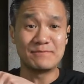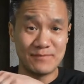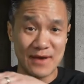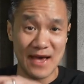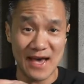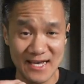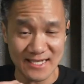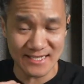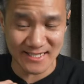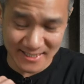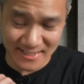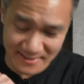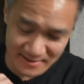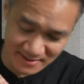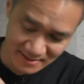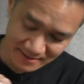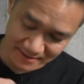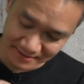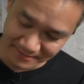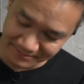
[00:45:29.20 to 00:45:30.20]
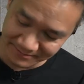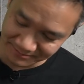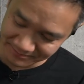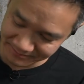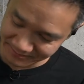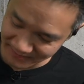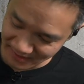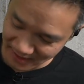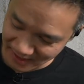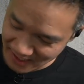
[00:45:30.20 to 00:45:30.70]
best.
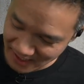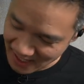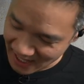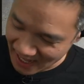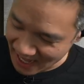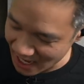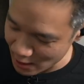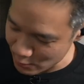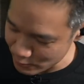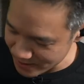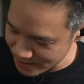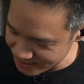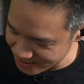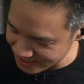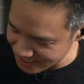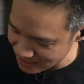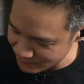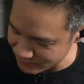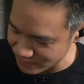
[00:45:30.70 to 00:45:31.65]
I wish they